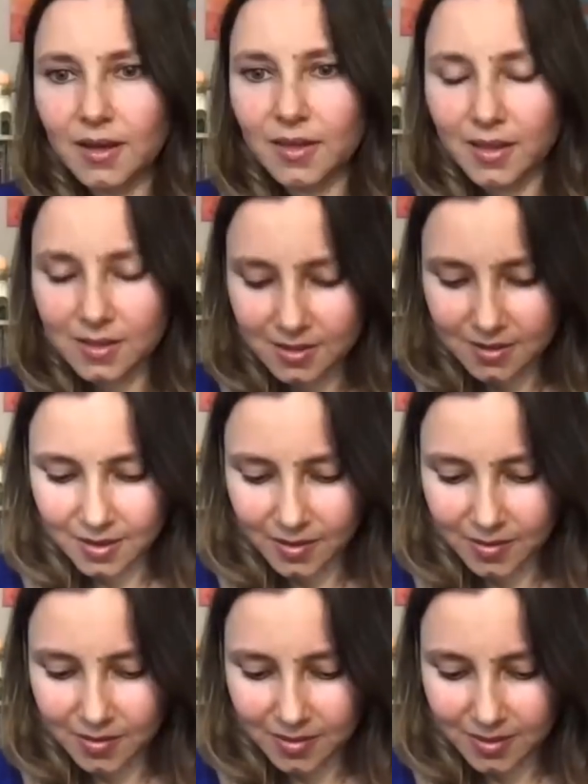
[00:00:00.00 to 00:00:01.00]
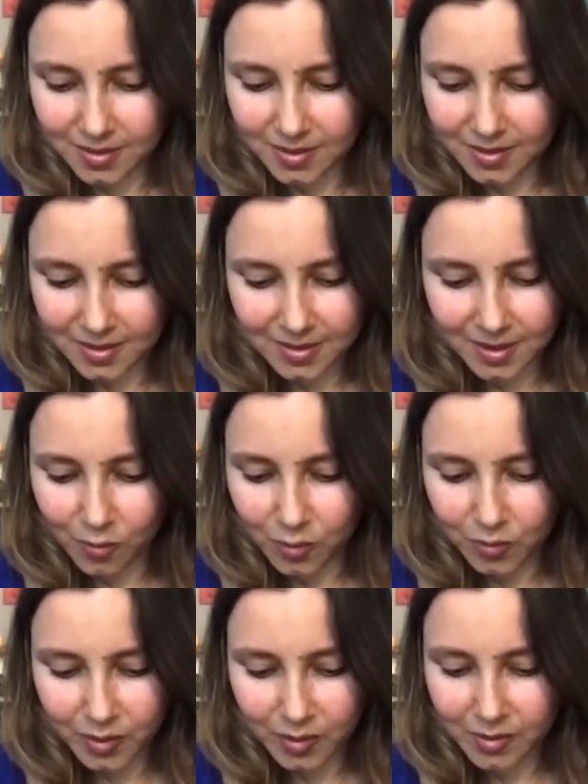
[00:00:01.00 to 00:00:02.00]
that would
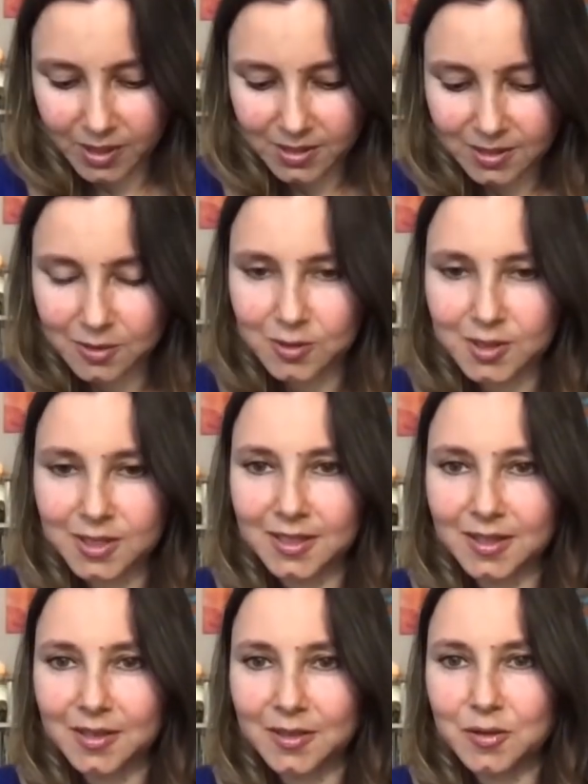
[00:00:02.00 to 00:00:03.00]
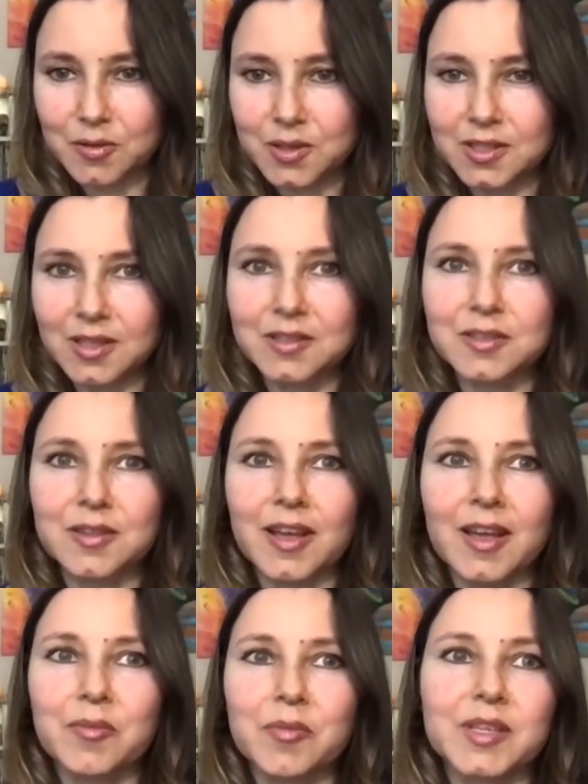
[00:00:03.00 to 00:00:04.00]
be amazing to see the results of
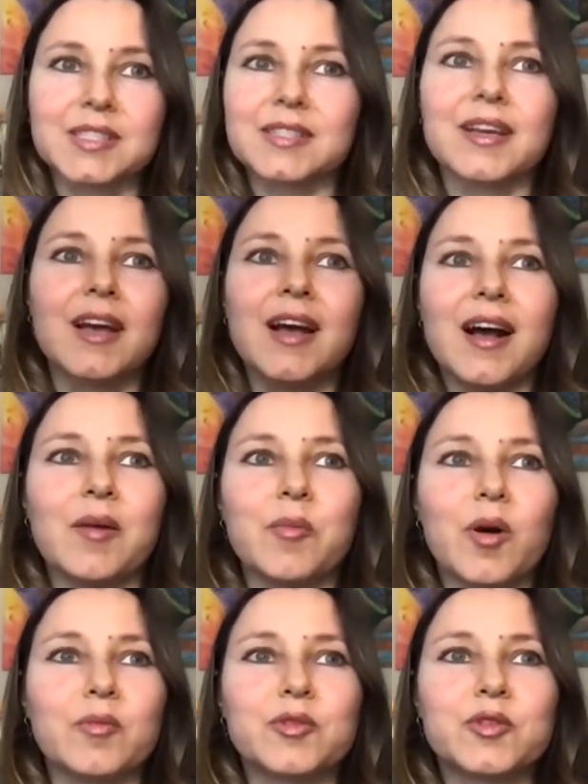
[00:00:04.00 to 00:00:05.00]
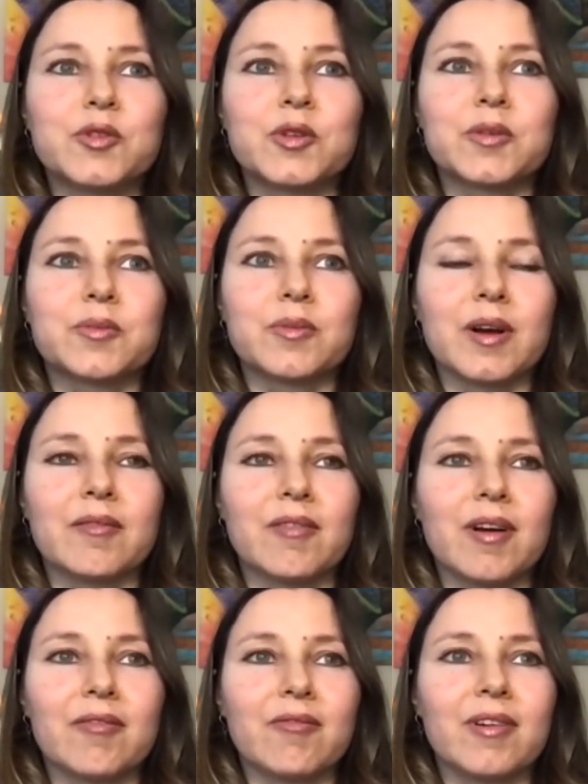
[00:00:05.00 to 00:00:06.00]
that, because I'm sure
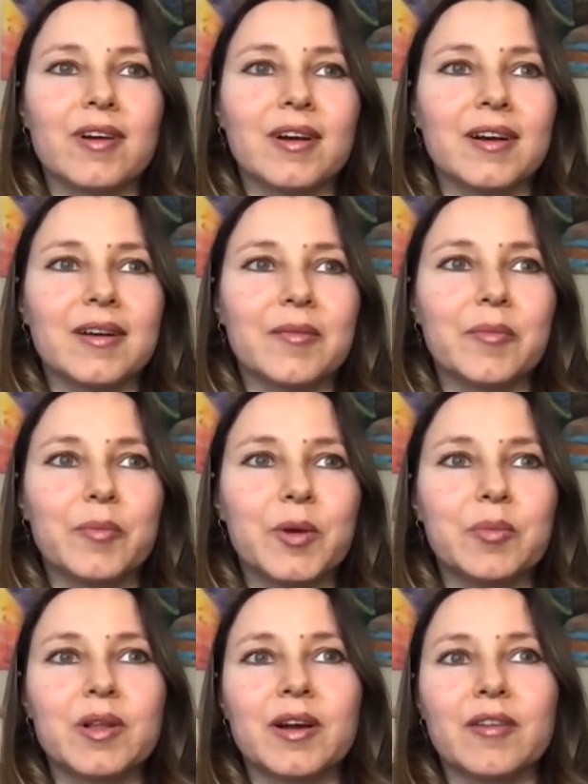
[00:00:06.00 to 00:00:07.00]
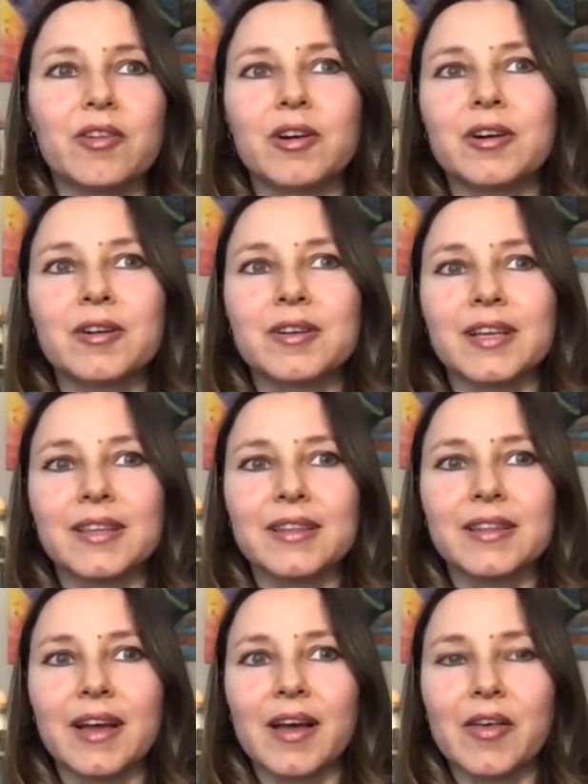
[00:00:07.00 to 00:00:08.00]
people have heard that
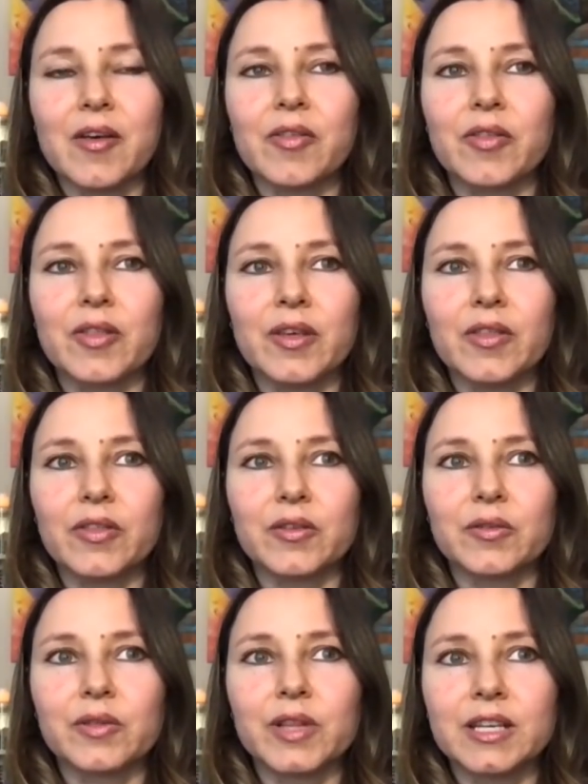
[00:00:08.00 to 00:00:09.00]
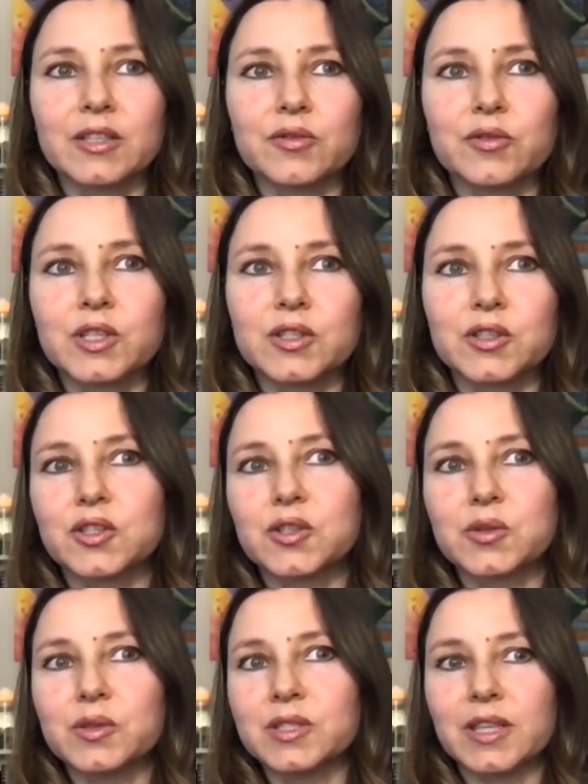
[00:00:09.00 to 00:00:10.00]
the latest research
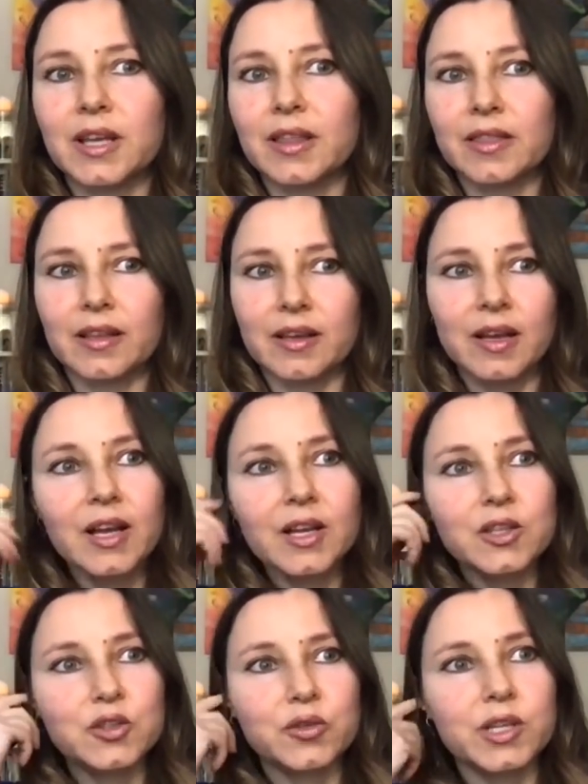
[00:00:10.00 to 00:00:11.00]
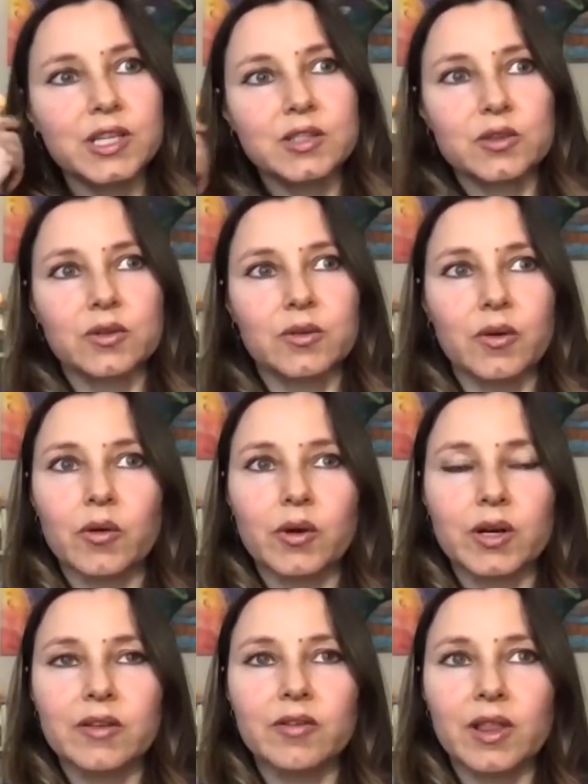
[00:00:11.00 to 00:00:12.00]
too is that the trees or
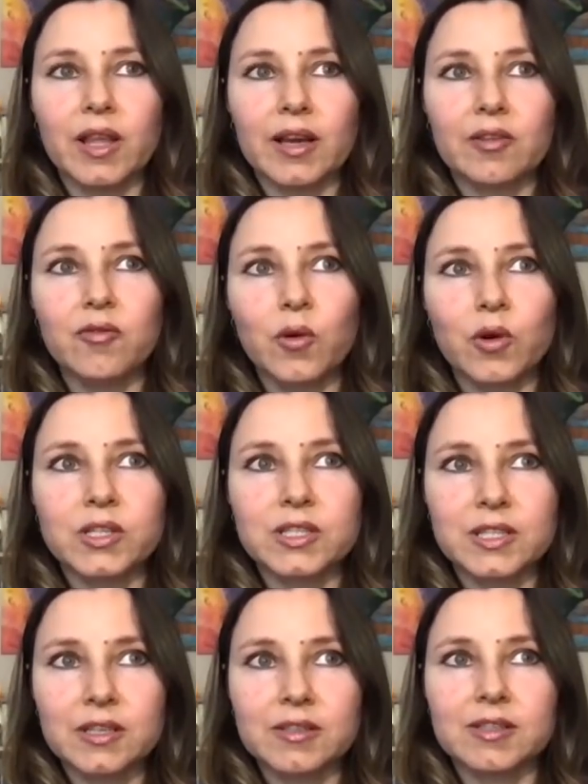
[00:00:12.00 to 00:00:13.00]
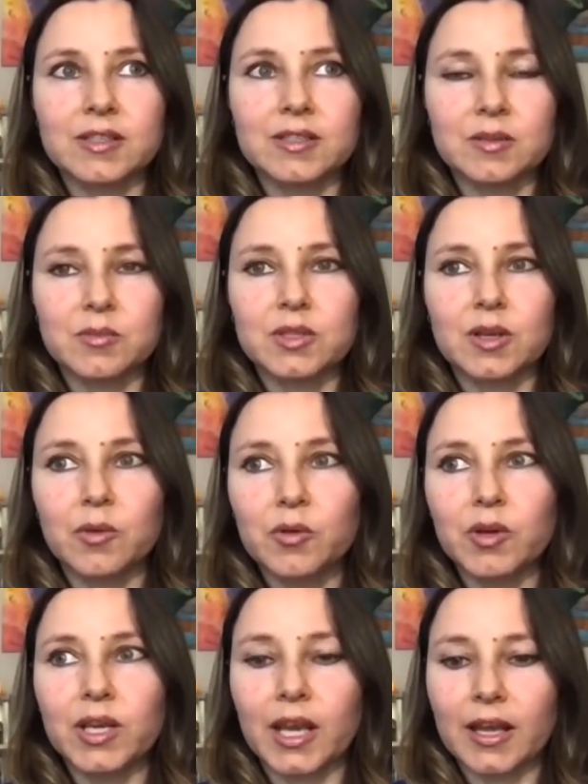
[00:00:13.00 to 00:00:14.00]
even like forest ecosystems
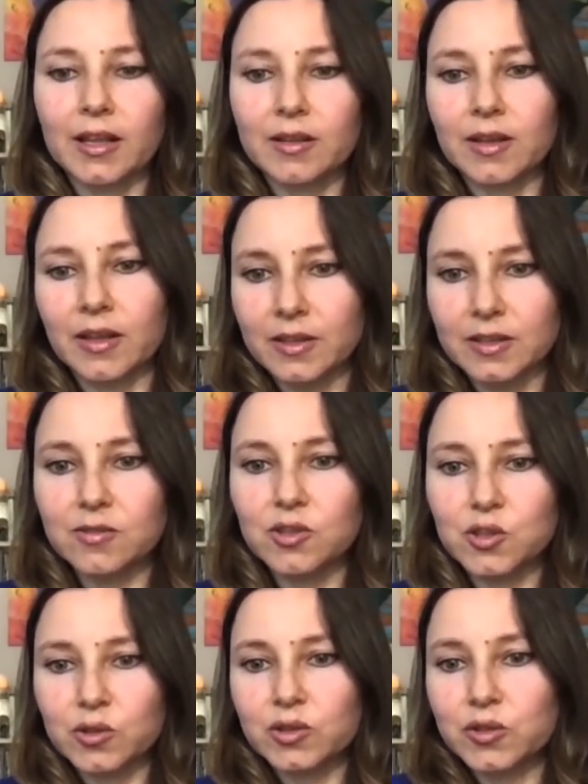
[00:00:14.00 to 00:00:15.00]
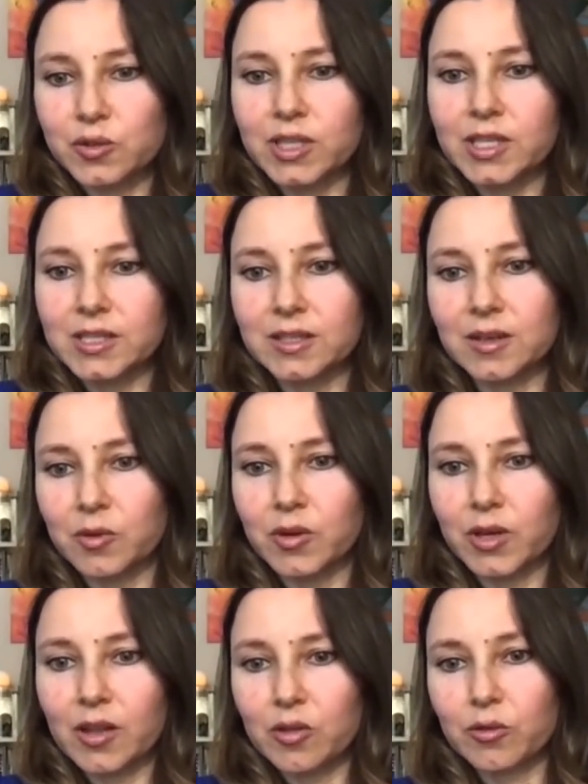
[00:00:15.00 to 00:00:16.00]
communicate, and individual trees
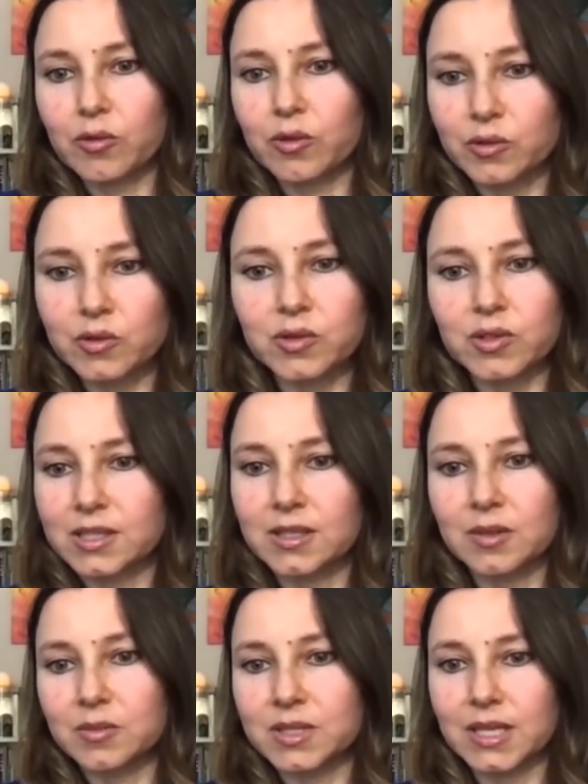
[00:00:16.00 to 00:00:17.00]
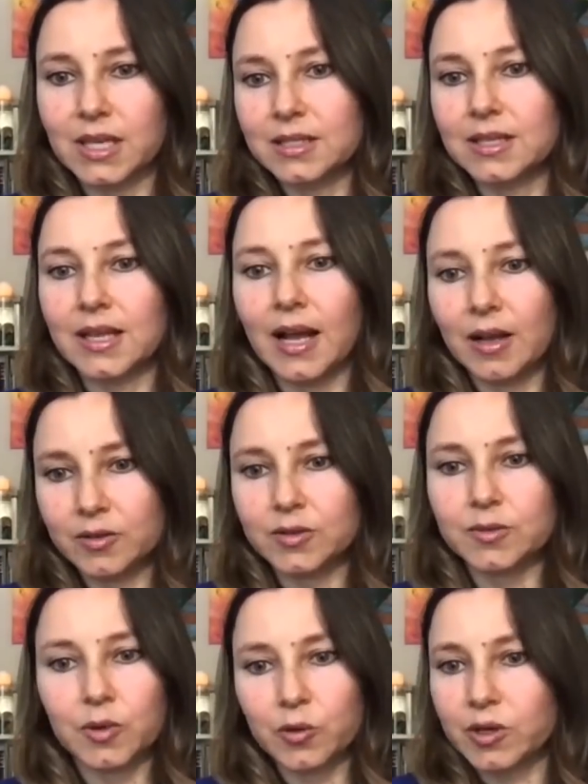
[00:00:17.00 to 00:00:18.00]
communicate through the root systems, sending out
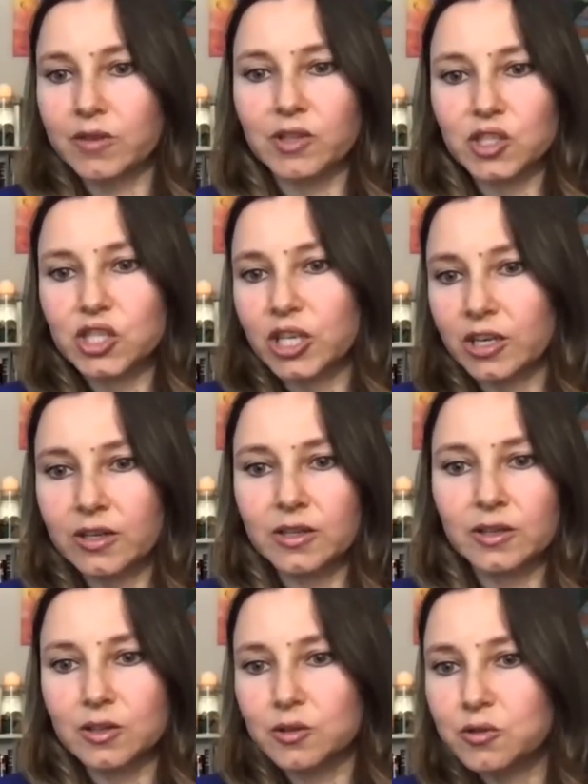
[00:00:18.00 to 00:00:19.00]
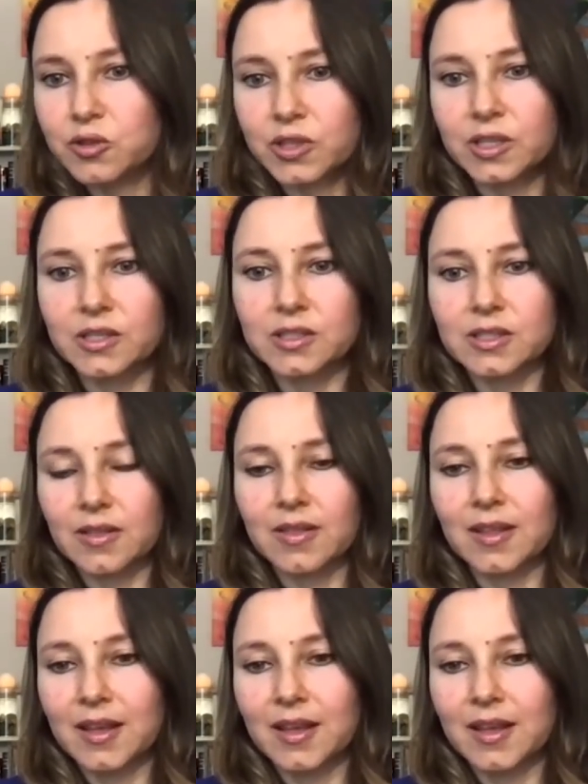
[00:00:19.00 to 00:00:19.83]
or even sharing the nutrients and